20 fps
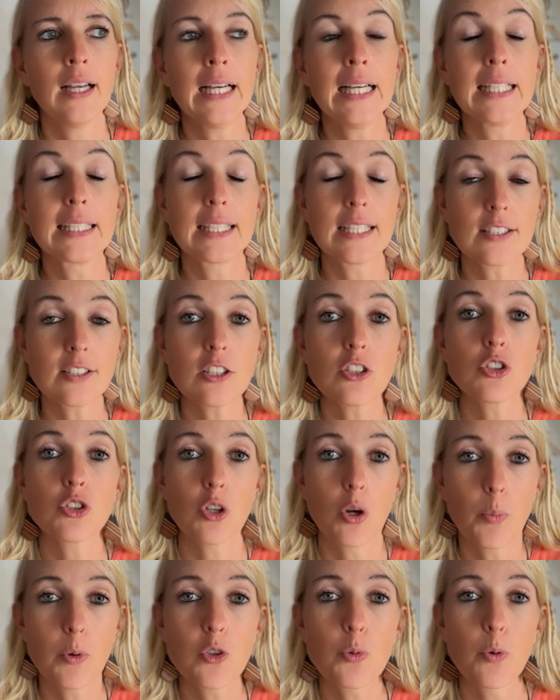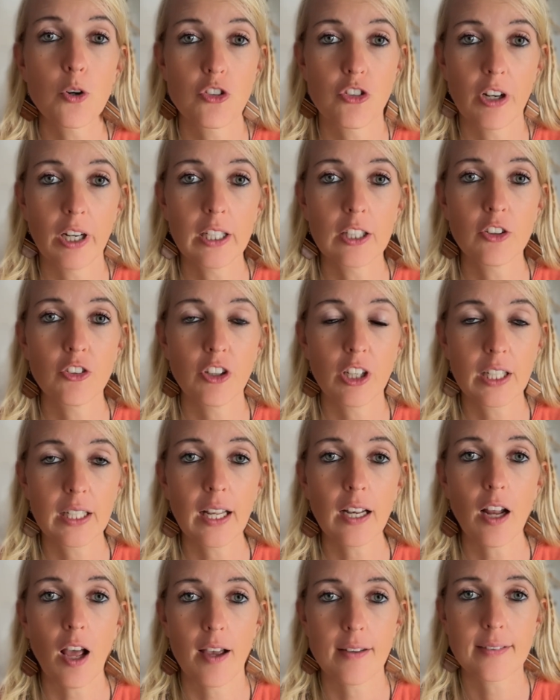this is so much more challenging
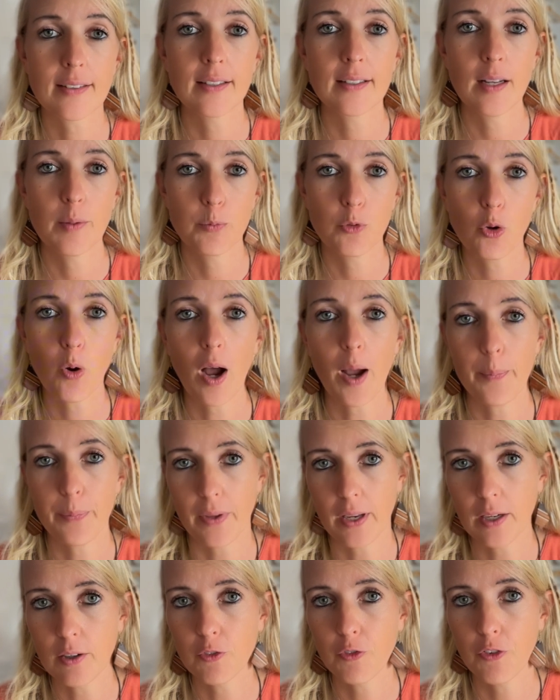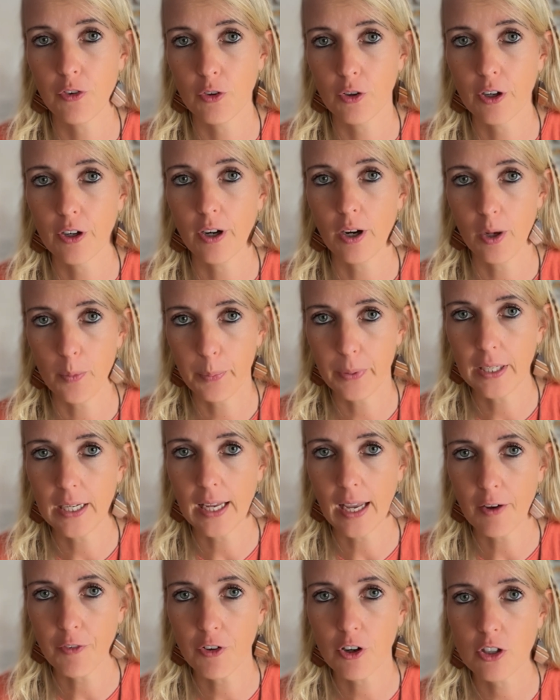than asking them to opt in for a
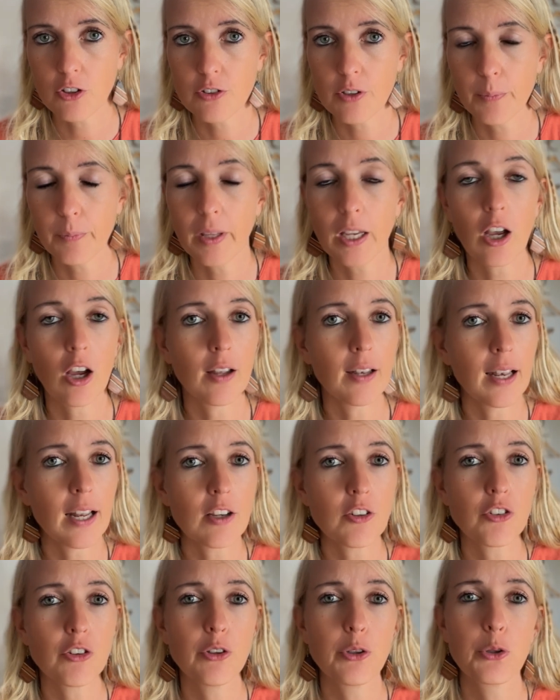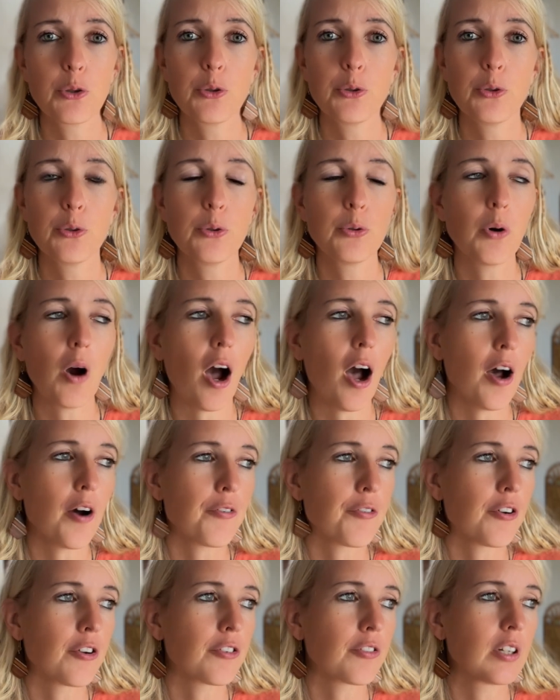PDF or something, unless you
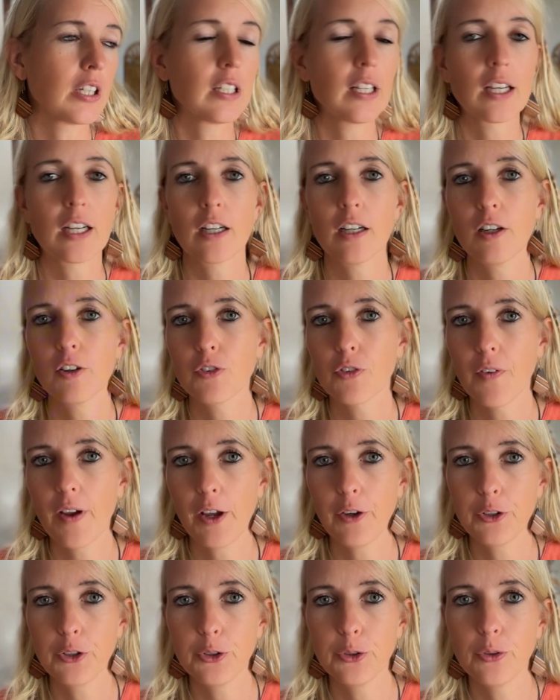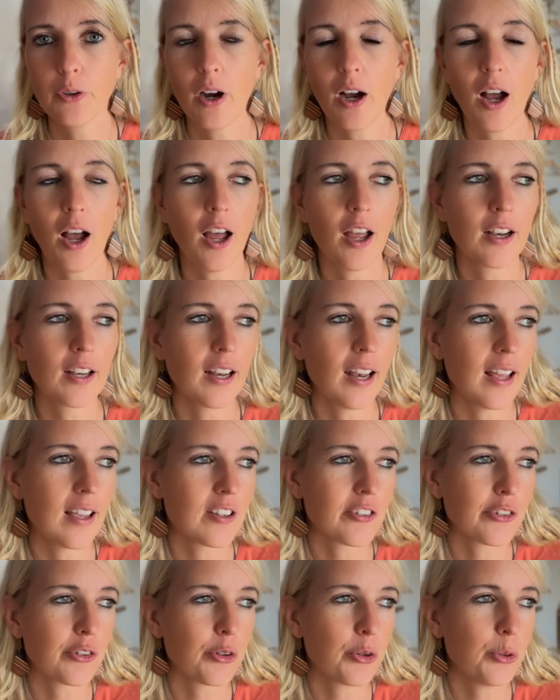offer ridiculous value,
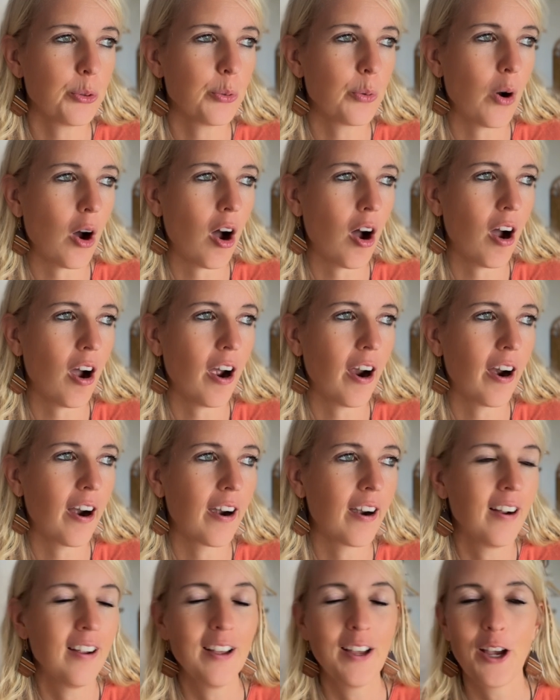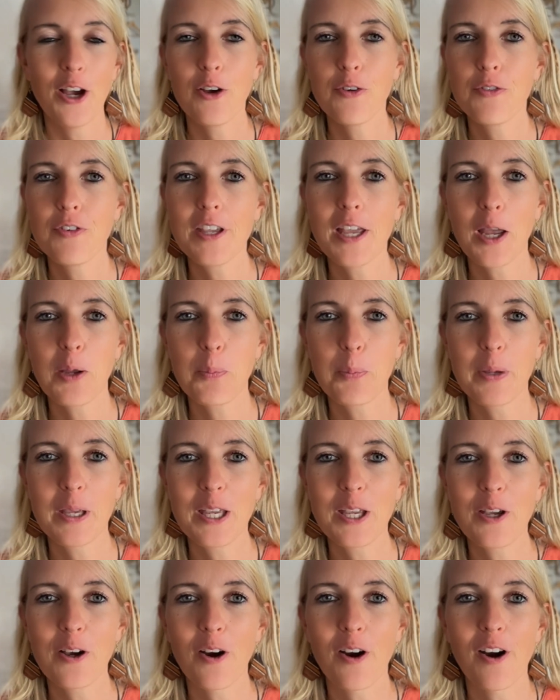unless you are a
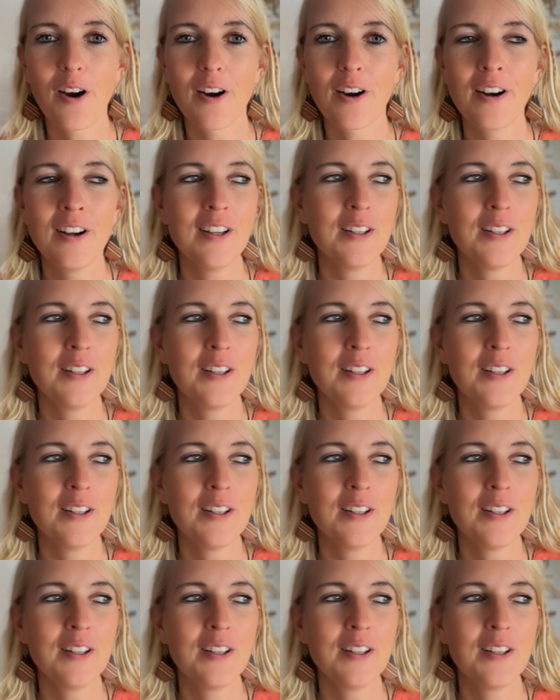VIP or